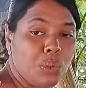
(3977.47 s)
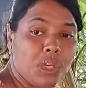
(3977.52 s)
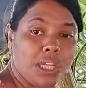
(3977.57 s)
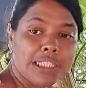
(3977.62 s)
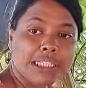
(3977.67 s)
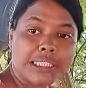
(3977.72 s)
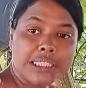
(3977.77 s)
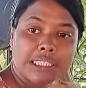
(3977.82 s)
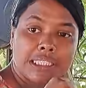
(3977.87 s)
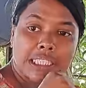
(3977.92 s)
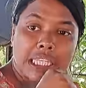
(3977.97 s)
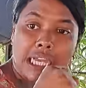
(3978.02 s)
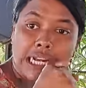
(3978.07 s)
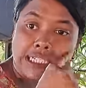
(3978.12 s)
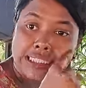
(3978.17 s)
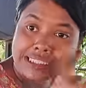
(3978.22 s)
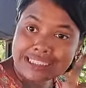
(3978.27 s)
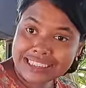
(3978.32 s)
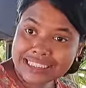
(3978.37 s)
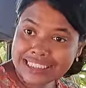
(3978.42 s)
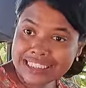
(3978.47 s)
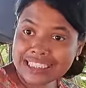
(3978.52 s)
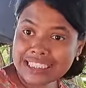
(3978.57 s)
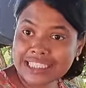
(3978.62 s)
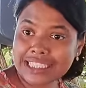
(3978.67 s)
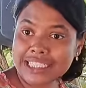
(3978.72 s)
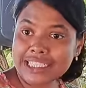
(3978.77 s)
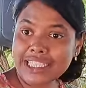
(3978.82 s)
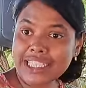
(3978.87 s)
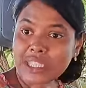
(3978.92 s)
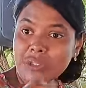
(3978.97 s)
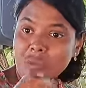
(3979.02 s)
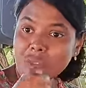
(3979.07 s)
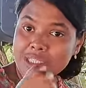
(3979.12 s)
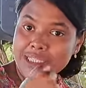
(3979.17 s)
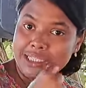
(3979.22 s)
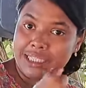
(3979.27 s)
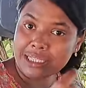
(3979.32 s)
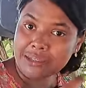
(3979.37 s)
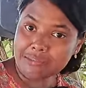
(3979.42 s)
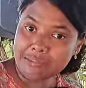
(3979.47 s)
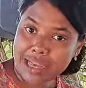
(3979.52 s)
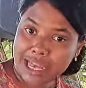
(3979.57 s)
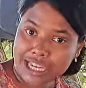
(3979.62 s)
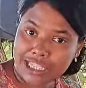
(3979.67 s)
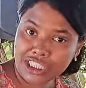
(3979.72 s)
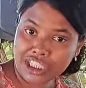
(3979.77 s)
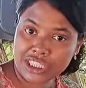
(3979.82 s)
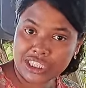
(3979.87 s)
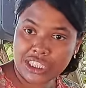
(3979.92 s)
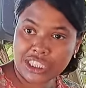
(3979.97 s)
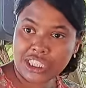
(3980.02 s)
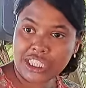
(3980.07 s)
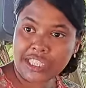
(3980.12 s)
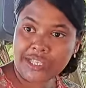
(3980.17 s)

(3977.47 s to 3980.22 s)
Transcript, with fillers: was considering, he was imagining,